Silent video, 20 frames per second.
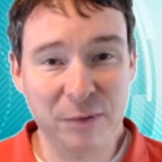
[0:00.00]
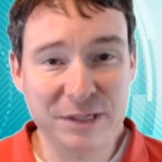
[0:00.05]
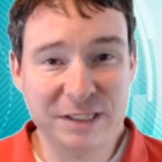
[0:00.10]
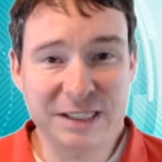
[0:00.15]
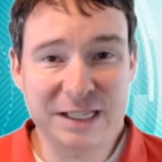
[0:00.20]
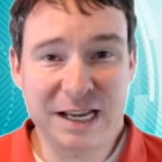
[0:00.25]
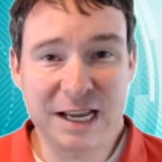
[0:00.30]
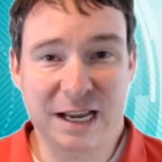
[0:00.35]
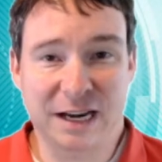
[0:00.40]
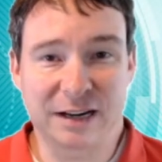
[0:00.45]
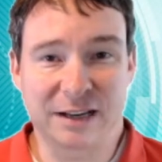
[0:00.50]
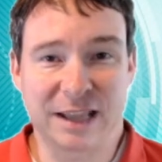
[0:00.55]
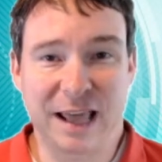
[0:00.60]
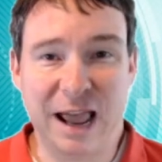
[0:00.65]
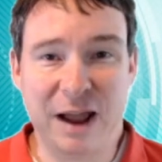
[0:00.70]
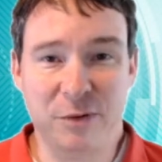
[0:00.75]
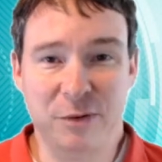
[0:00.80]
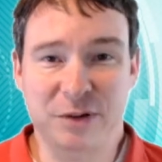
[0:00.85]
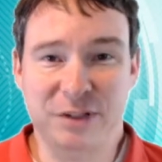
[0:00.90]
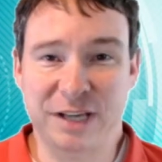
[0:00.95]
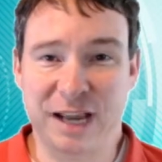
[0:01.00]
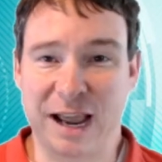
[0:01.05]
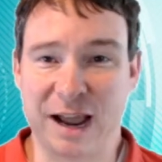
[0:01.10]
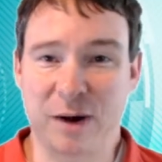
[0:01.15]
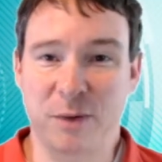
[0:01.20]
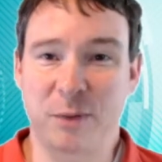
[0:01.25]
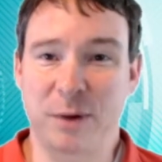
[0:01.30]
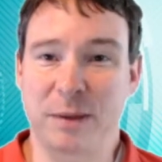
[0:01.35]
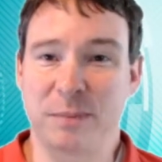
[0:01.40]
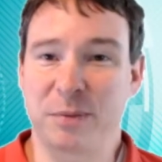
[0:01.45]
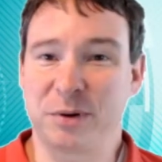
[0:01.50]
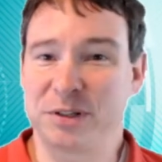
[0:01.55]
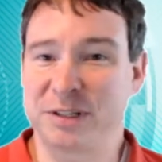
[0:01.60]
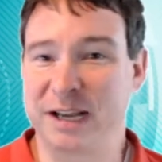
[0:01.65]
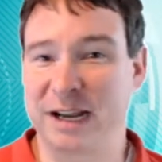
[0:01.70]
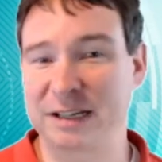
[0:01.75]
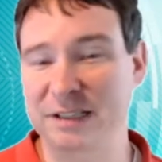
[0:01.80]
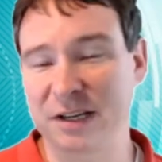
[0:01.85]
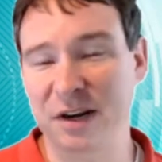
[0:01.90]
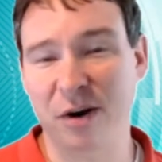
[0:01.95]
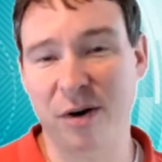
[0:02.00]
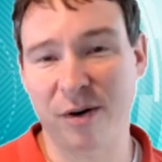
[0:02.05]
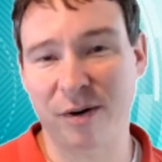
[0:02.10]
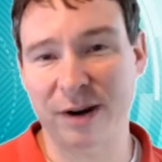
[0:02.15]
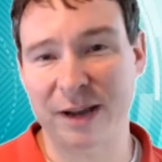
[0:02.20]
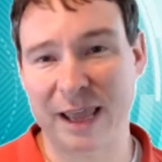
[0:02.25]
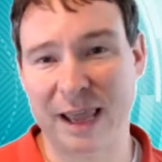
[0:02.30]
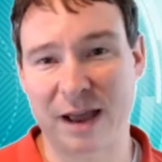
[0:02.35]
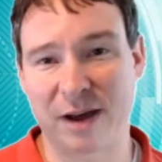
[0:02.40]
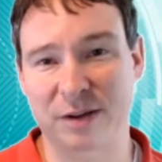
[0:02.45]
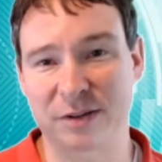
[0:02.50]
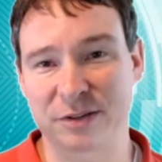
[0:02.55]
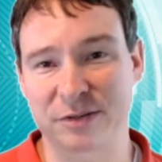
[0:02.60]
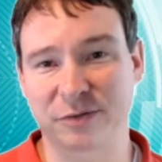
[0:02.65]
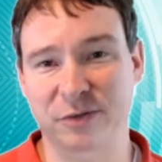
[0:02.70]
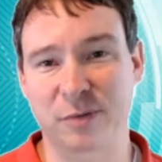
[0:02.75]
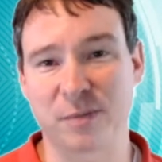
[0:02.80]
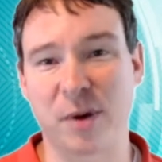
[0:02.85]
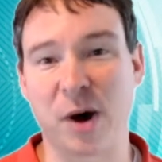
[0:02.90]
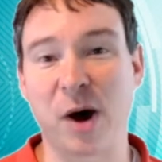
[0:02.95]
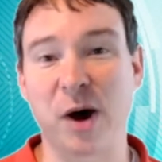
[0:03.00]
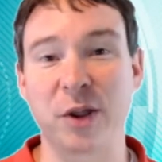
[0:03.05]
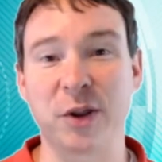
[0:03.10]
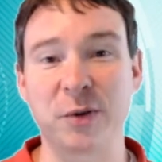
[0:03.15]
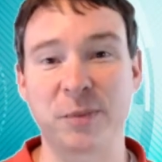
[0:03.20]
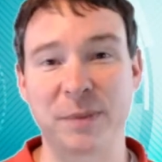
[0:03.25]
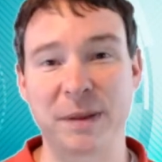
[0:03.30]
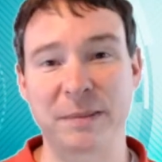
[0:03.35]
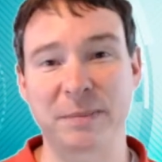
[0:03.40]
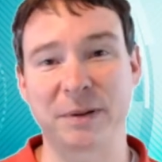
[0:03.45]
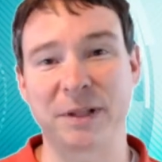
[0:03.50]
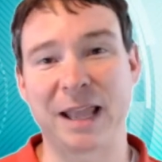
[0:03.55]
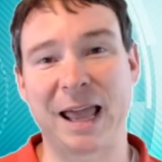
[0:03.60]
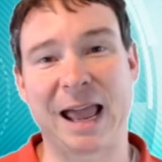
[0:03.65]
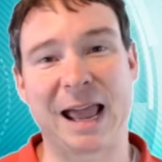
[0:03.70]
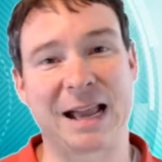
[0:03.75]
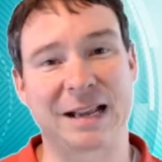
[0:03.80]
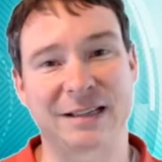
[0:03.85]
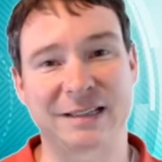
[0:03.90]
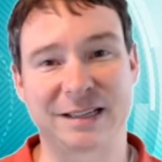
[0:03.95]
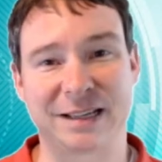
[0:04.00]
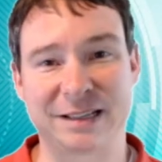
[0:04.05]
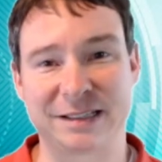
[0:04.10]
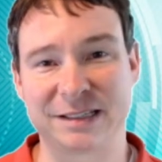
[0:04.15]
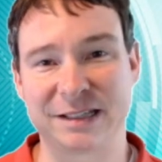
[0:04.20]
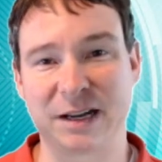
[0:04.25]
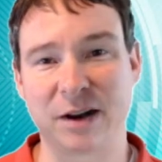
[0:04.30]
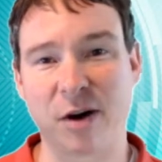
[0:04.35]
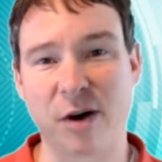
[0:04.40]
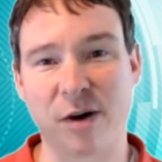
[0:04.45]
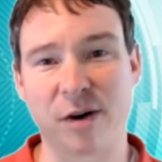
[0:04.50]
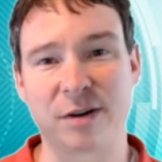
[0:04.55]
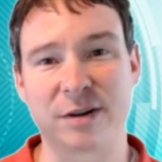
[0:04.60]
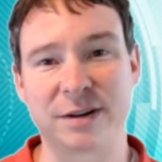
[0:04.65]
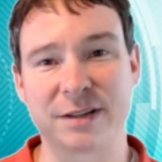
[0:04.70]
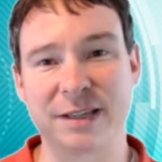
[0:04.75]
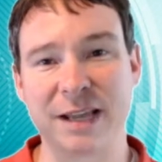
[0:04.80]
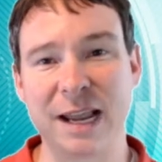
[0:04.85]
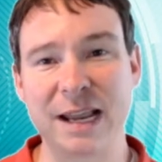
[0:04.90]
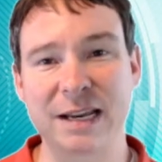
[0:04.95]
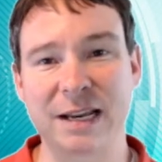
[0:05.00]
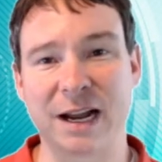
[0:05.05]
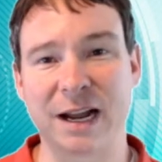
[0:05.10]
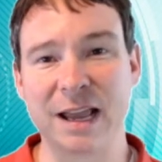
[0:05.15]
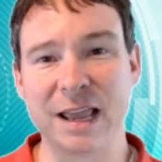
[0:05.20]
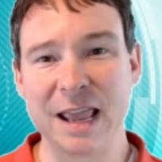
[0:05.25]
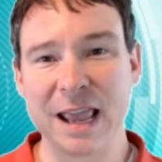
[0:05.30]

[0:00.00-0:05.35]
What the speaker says: was it. That was how we protected our accounts from other people accessing our data.